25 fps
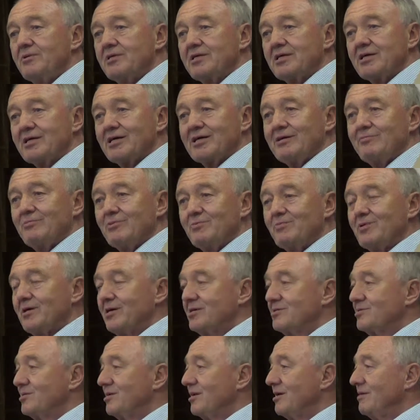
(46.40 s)
in a Labour
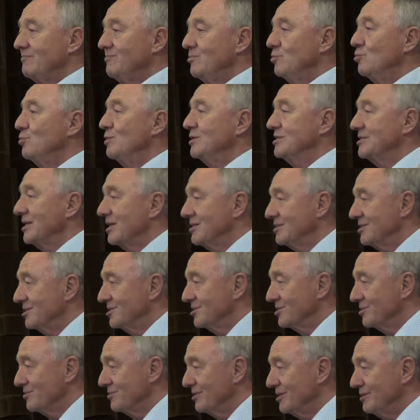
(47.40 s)
Party I've always had
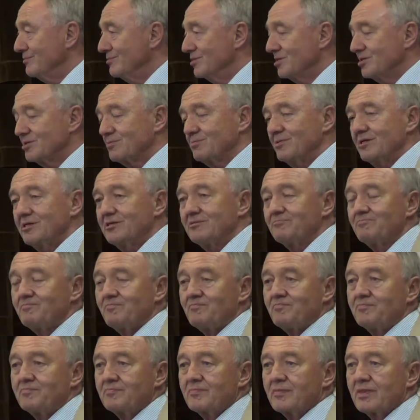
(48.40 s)
disagreements with,
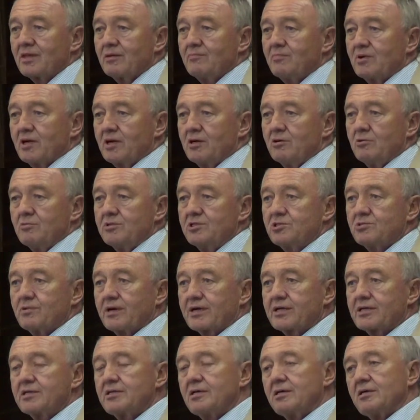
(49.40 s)
but I always
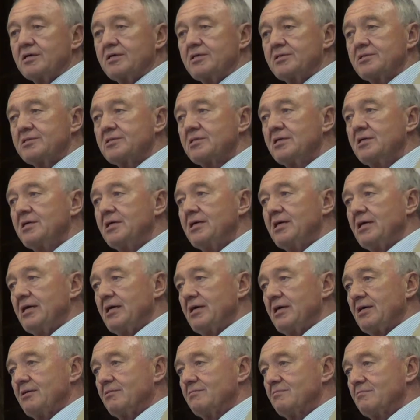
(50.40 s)
recognised
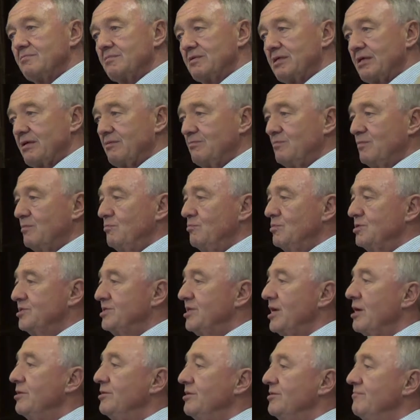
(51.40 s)
it was
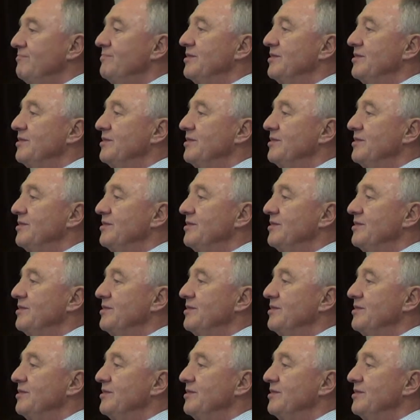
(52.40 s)
the only